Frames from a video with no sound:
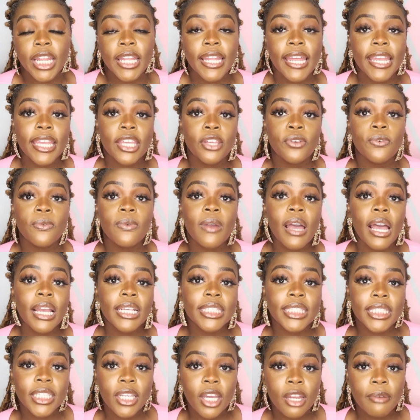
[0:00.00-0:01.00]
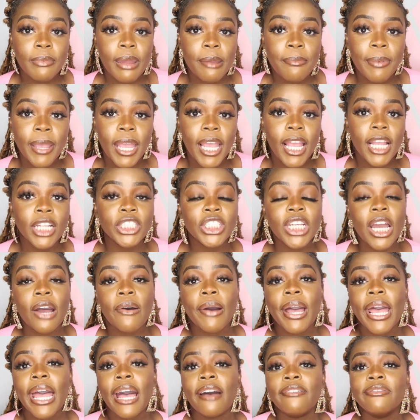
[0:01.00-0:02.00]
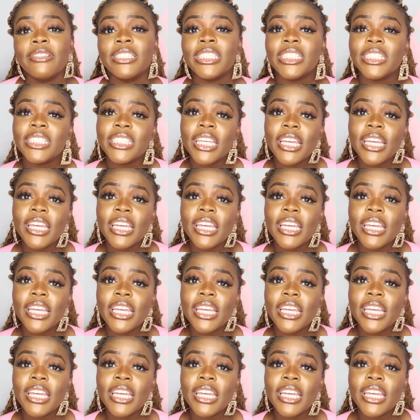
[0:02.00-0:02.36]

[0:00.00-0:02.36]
Like you guys see on my page how I have the